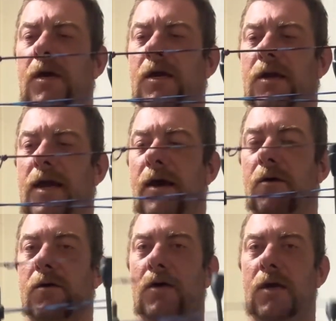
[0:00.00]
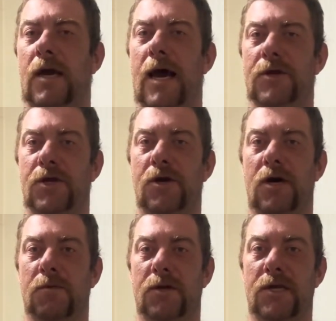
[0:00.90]
Now, as you
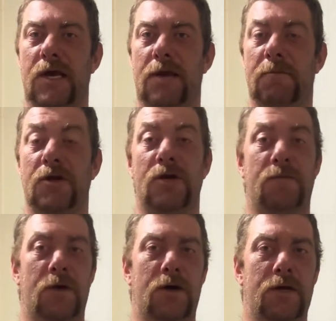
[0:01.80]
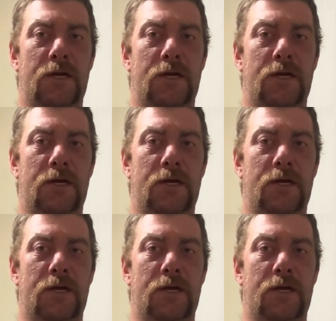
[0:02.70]
guys would have seen when she first